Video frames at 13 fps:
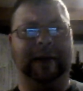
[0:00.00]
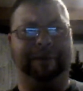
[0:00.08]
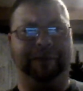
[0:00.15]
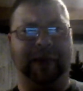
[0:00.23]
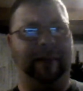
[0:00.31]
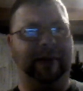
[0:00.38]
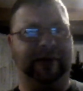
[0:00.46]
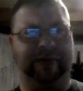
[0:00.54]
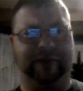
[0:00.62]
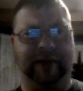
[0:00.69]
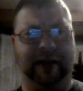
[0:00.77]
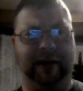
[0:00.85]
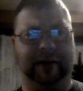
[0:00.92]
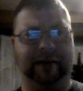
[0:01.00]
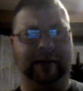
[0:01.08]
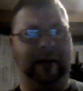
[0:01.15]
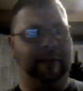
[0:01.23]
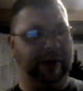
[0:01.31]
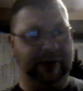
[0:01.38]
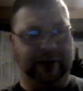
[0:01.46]
Not much rain,
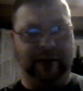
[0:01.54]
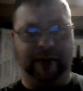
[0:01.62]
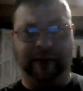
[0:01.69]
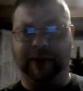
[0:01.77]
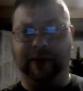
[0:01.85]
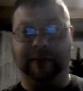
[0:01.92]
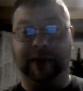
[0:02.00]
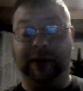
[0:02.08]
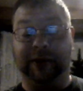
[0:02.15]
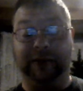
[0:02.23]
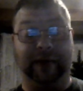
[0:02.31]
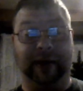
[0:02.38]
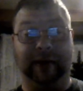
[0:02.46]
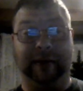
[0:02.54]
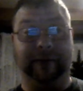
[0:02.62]
not much snow up here in Pennsylvania.